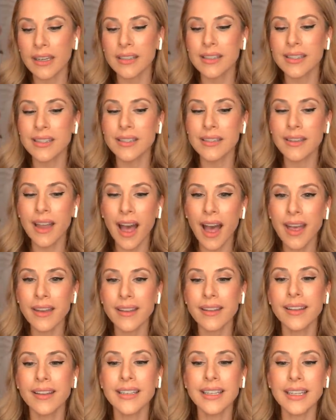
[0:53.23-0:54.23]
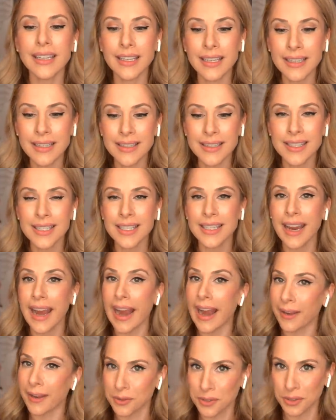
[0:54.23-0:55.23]
and it's not an easy
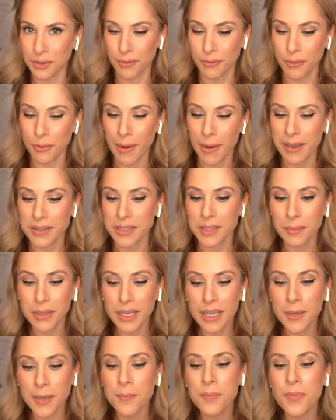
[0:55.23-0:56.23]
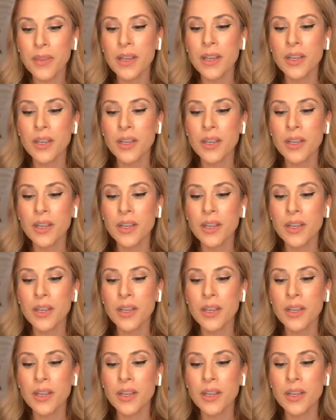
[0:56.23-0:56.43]
answer if you ask me.